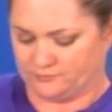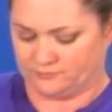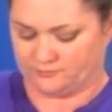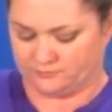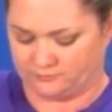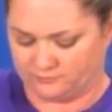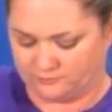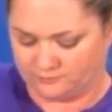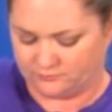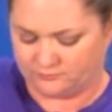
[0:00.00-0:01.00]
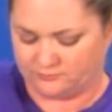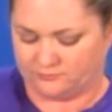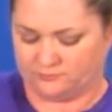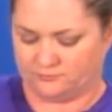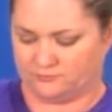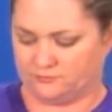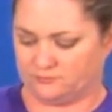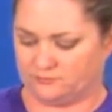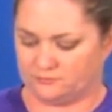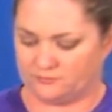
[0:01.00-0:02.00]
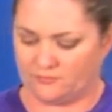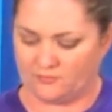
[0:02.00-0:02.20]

No one is speaking in this clip.